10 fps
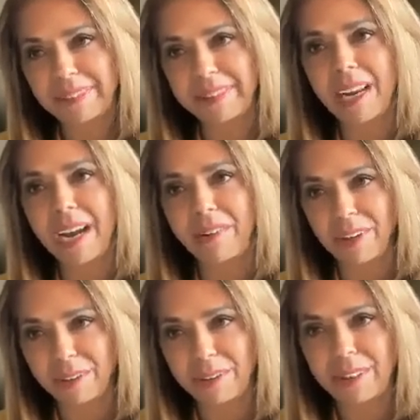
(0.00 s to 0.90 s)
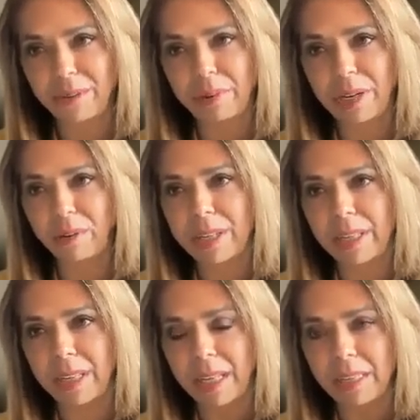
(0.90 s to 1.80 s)
scenario that we're
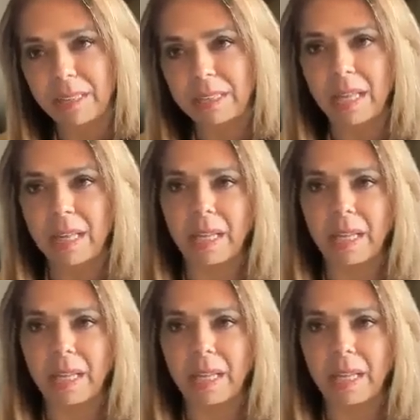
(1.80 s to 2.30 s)
looking at